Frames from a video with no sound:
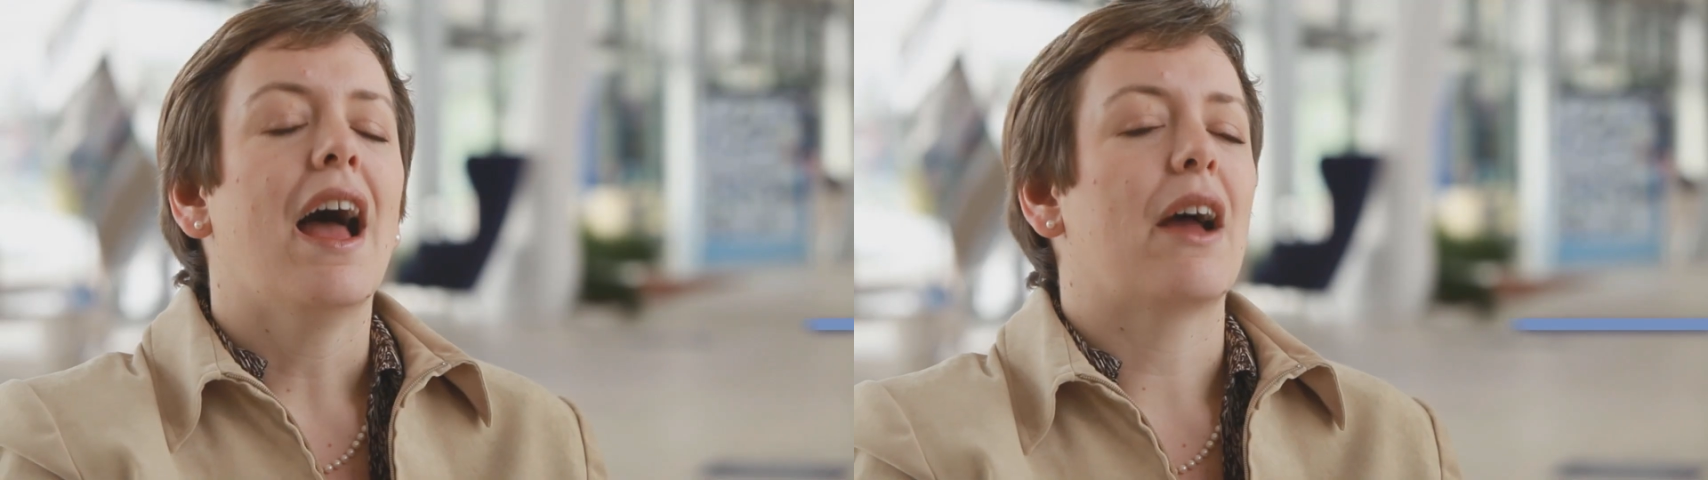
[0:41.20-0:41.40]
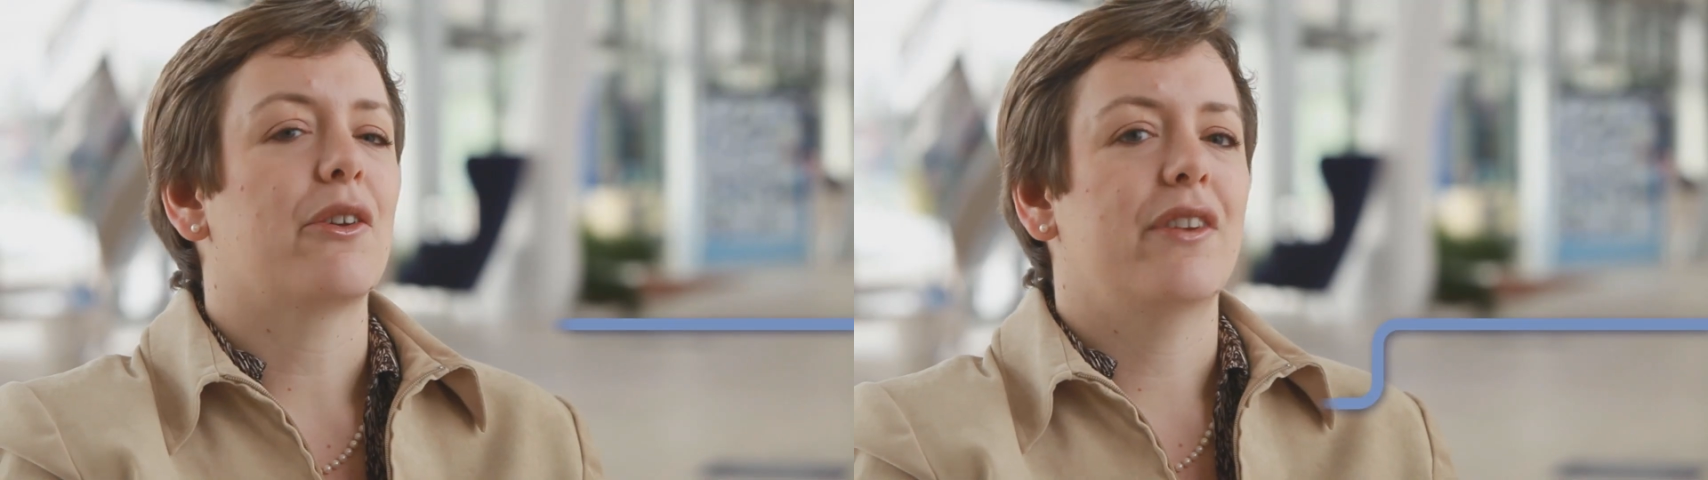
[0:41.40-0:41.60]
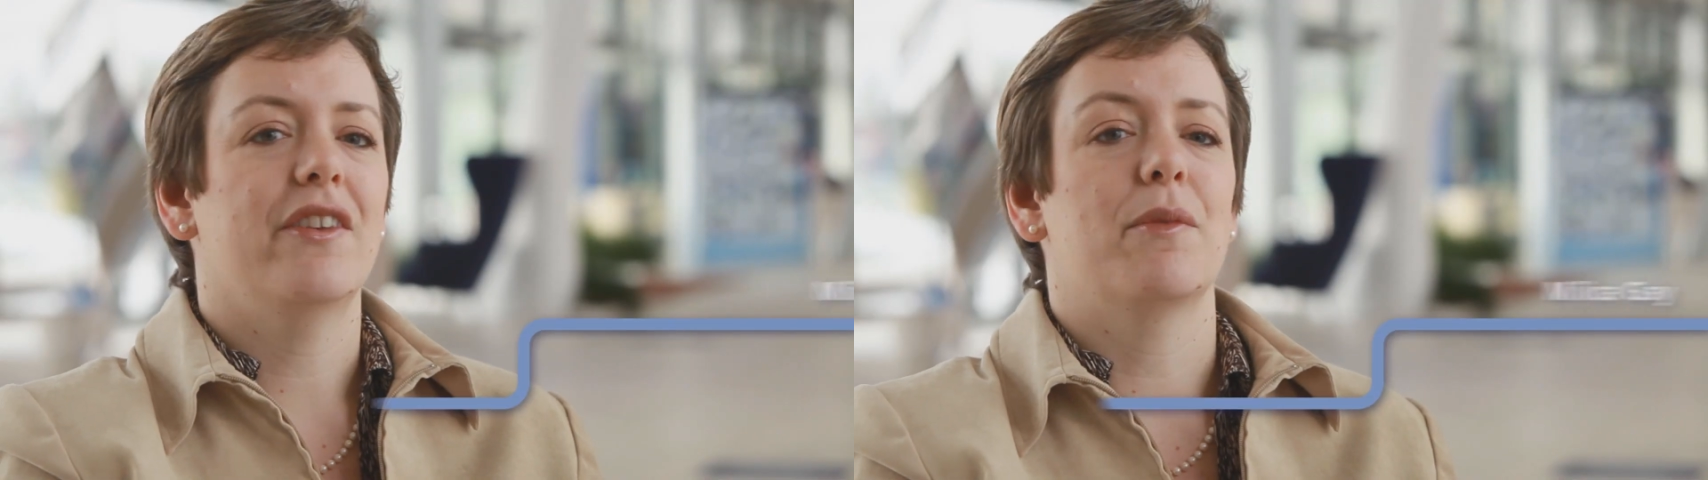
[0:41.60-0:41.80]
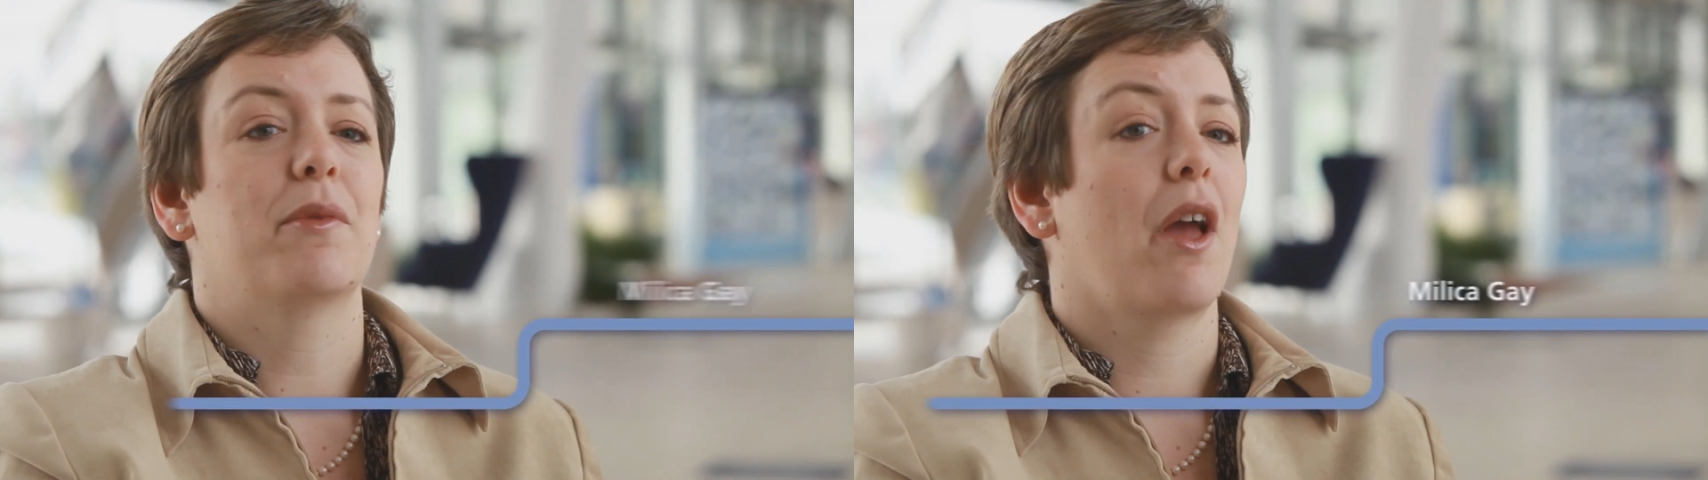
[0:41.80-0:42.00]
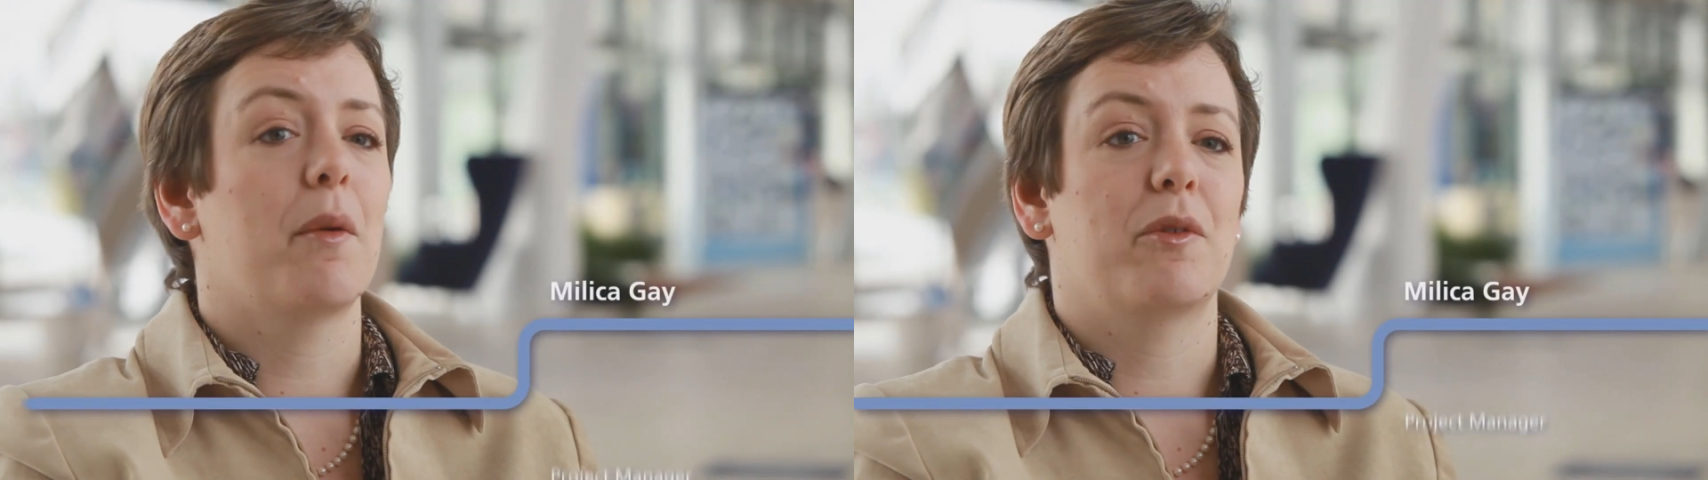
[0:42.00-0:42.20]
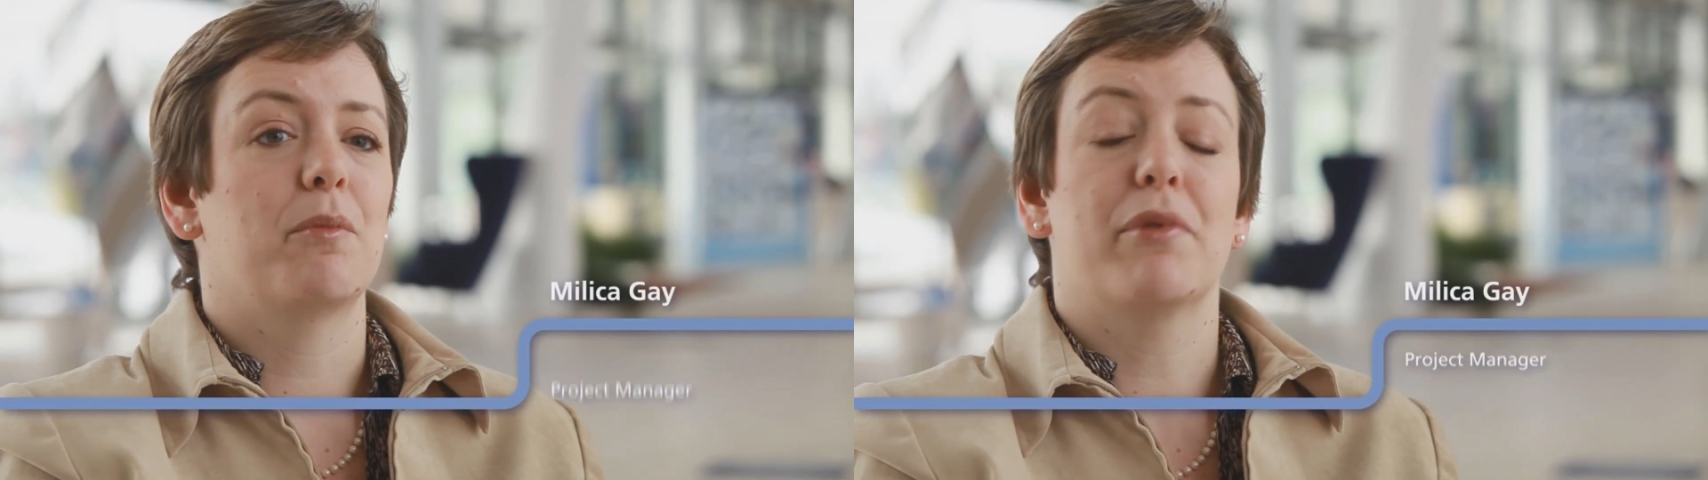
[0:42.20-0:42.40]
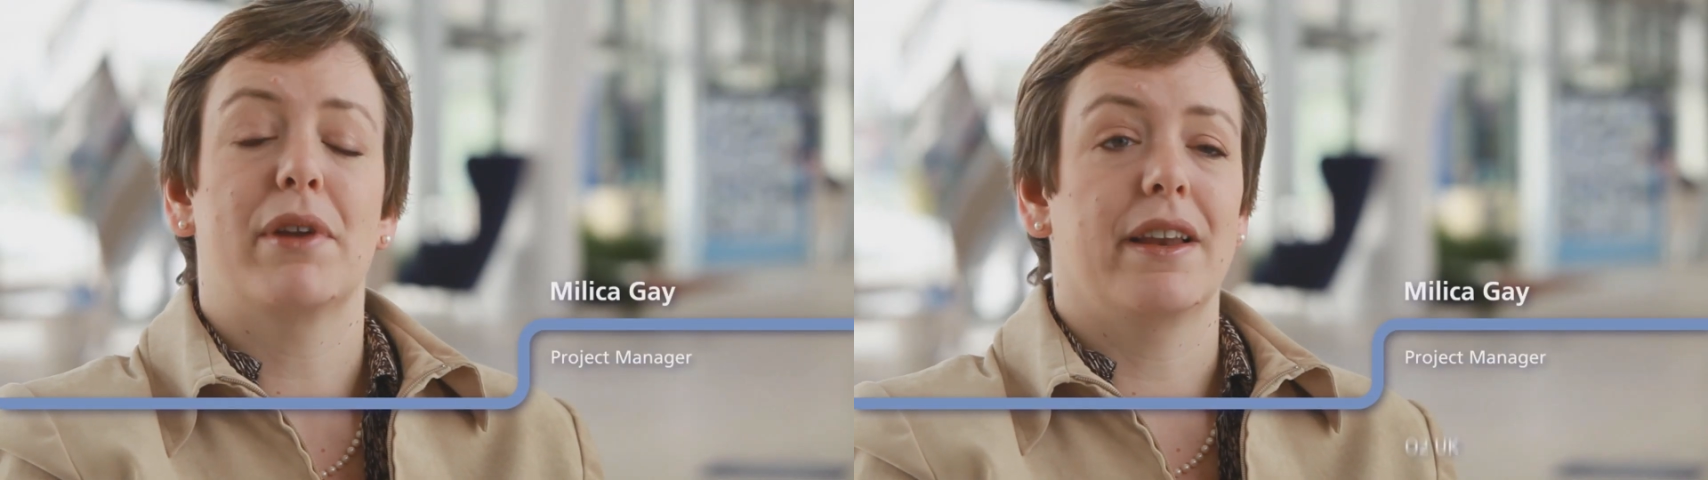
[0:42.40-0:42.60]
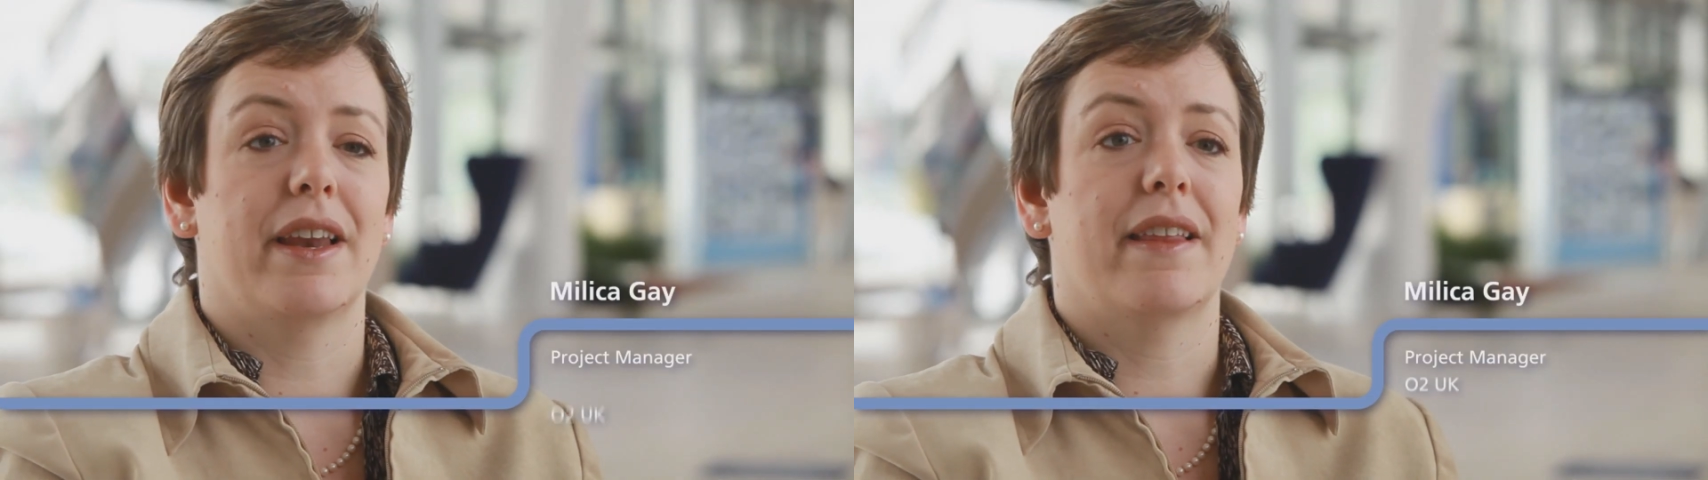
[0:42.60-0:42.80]
Our systems coped
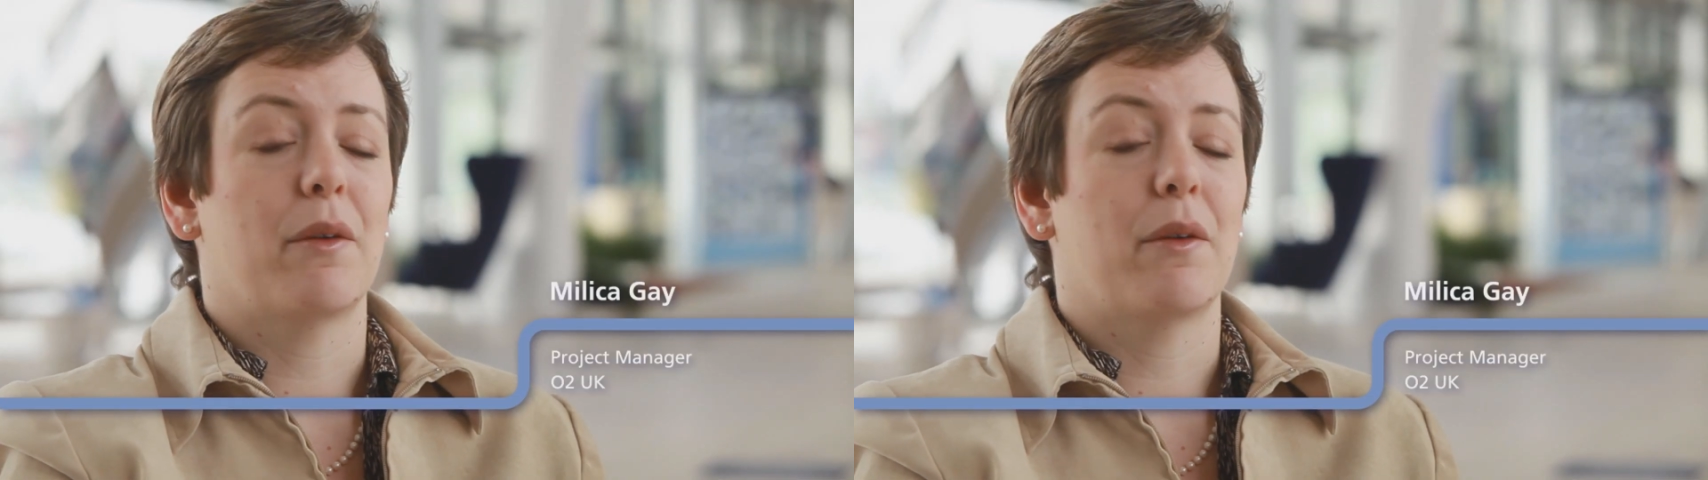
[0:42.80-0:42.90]
brilliantly.